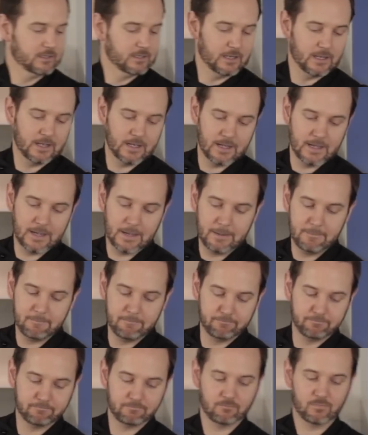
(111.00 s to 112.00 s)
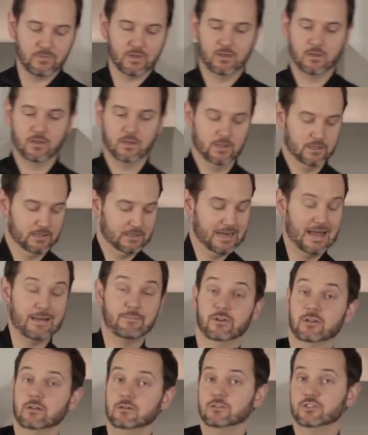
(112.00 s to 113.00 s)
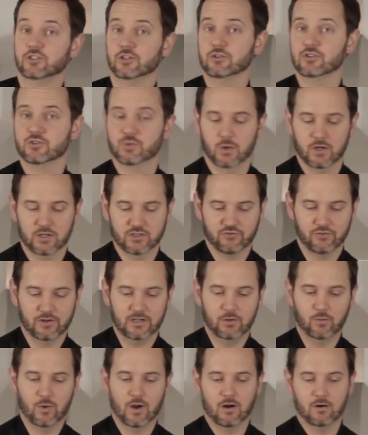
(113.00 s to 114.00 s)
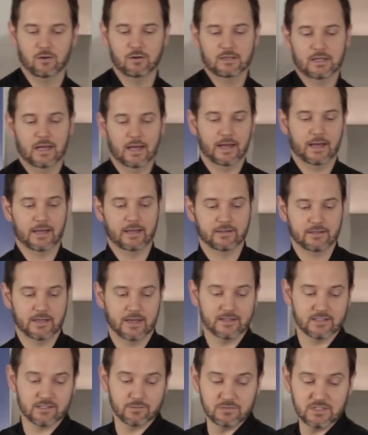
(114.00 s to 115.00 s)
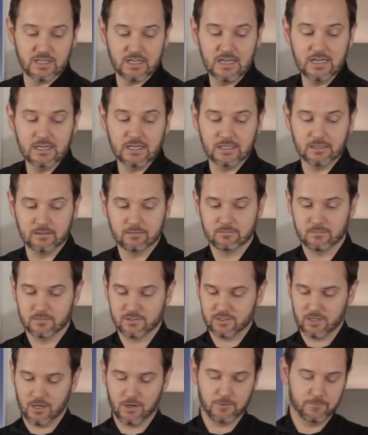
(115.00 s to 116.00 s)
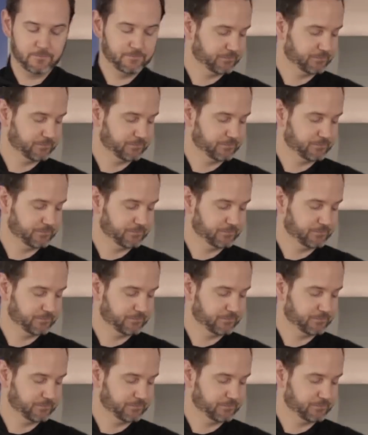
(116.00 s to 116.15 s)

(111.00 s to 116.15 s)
lemon juice works really well, and some tahini. So